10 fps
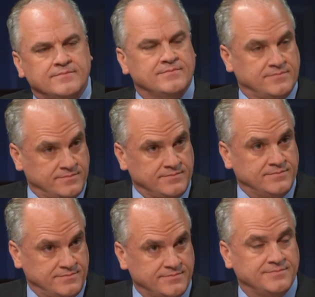they run out of
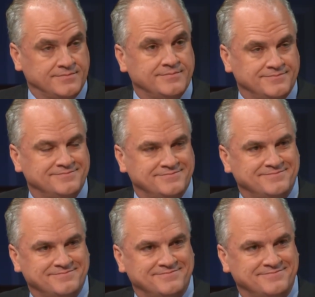money. Trump has
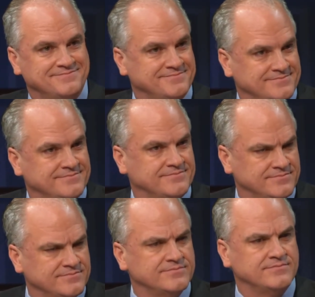several $1 billion.
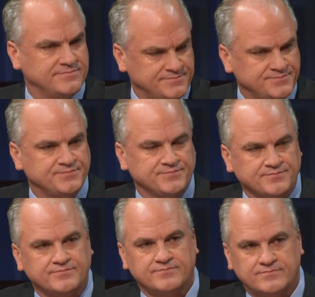He's self-funding. It's
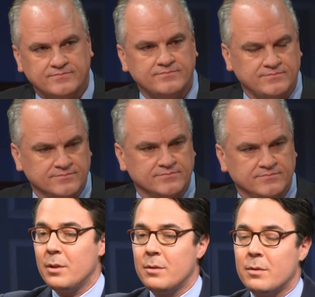one of the, you
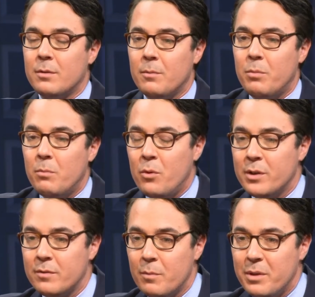know, his
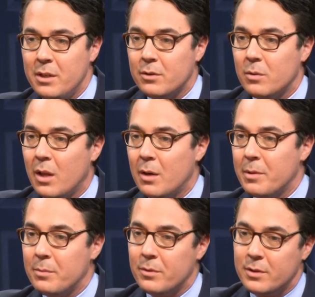points of appeal to a lot of
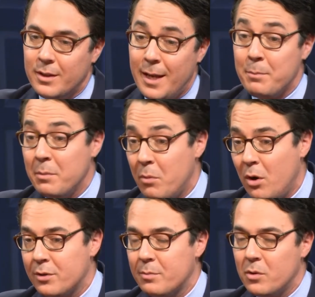people is you can't be
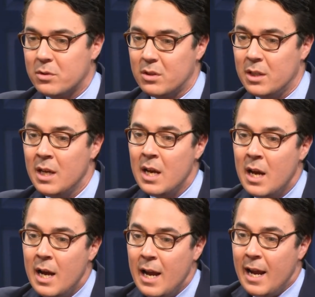bought, supposedly.
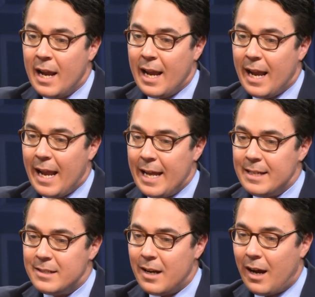
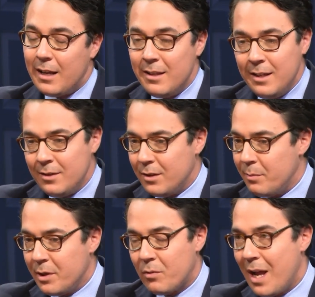And I think he's going
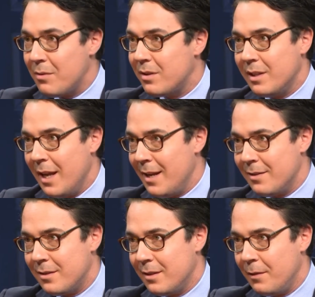to be around to the
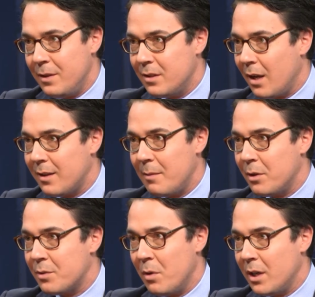end if he's got that
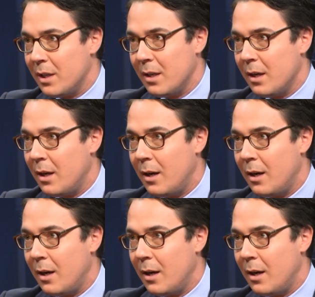much money.